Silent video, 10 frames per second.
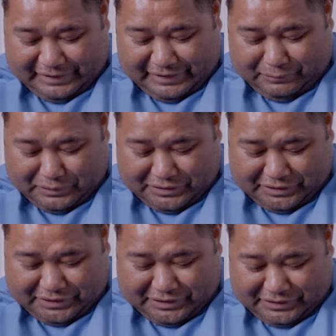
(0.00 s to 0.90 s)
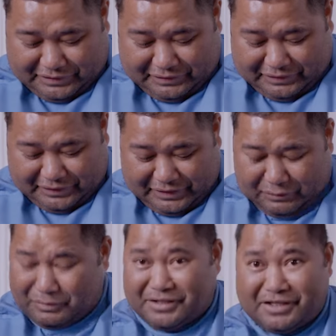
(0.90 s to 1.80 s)
He was
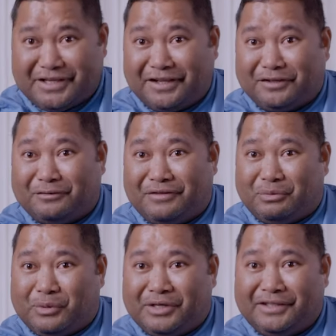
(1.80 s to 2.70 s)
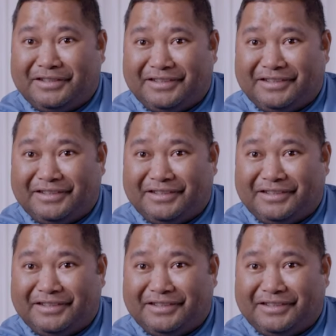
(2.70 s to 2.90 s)
the center of their world.